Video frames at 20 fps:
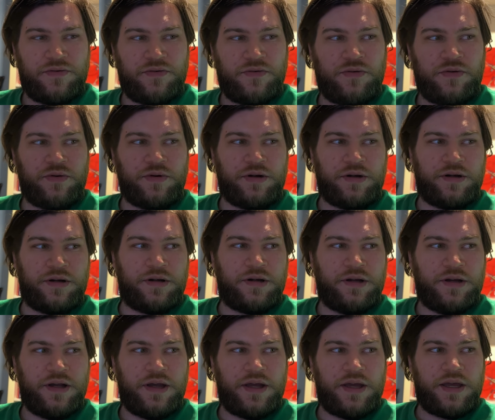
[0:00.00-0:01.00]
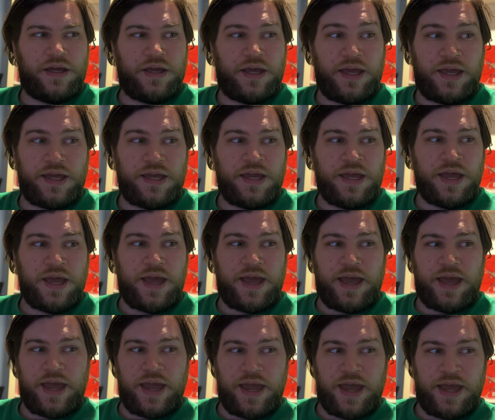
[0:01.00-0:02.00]
Or, hey,
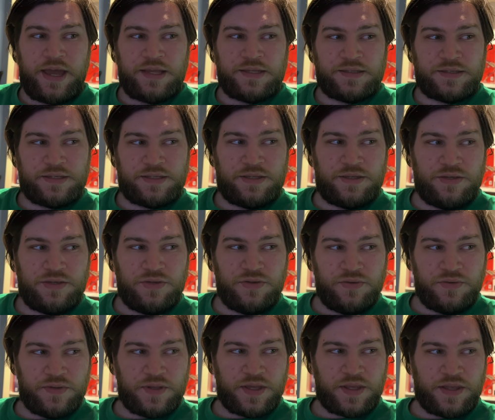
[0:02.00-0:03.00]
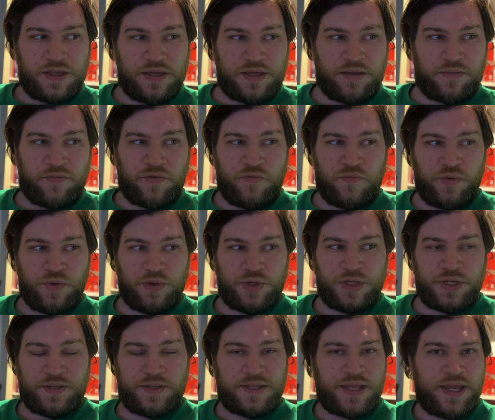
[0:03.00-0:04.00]
ask to use a thing before
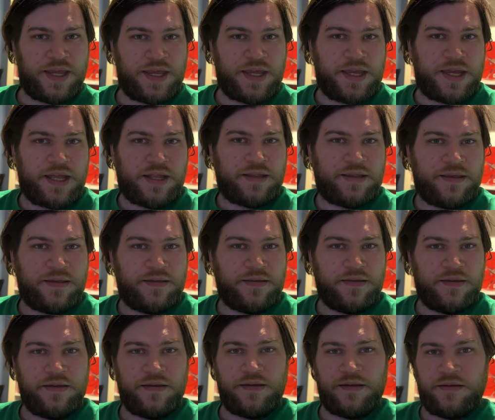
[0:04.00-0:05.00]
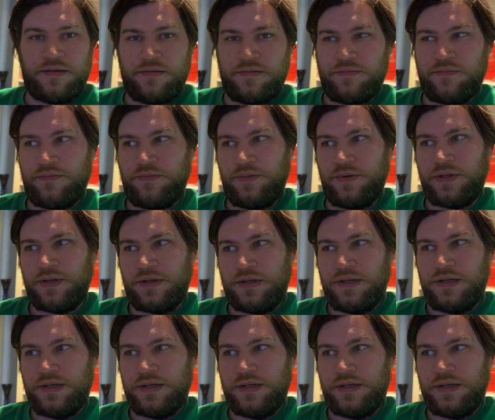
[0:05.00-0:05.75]
just taking it. But